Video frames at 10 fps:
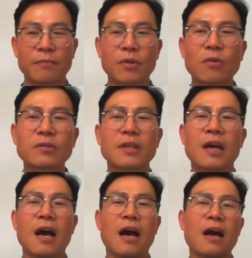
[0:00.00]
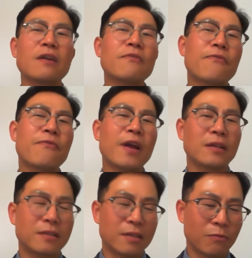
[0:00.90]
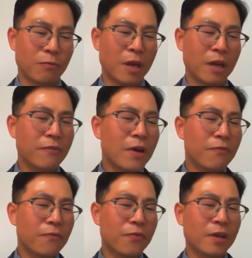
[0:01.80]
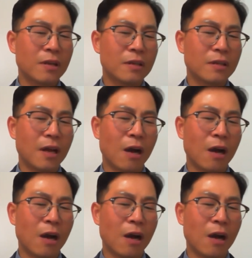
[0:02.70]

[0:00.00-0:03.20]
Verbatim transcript: Because I felt whenever I feel